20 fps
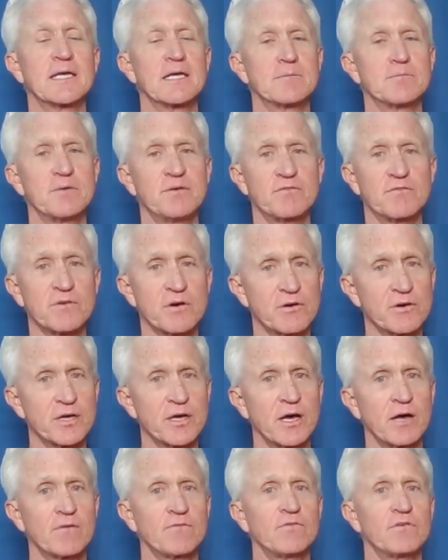can be
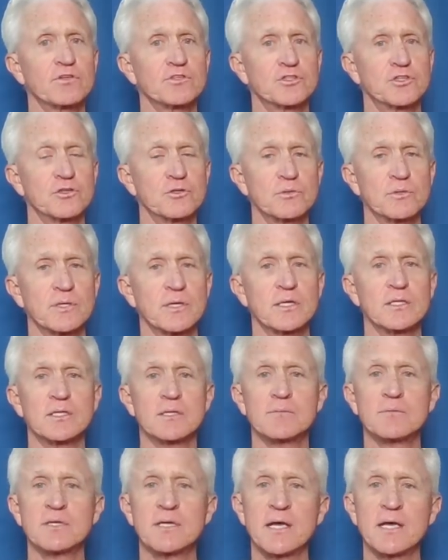very helpful to
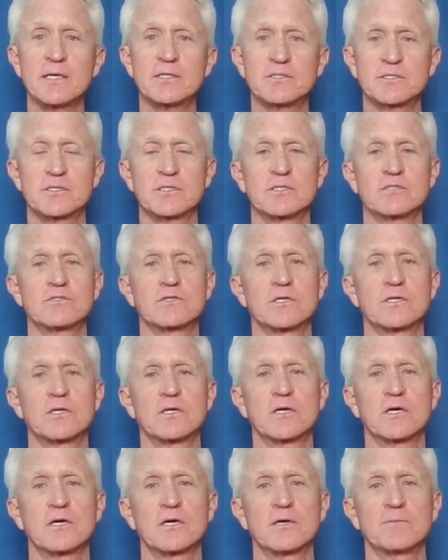eliminate and
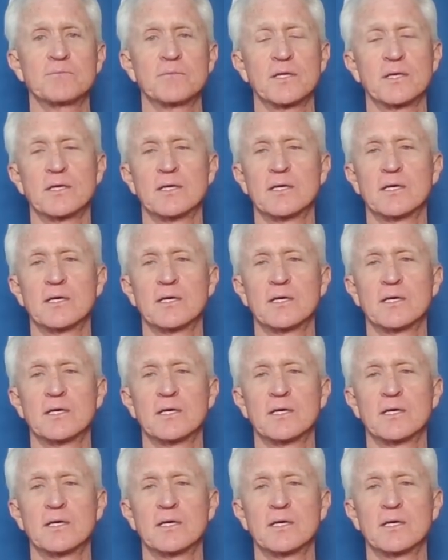uh, uh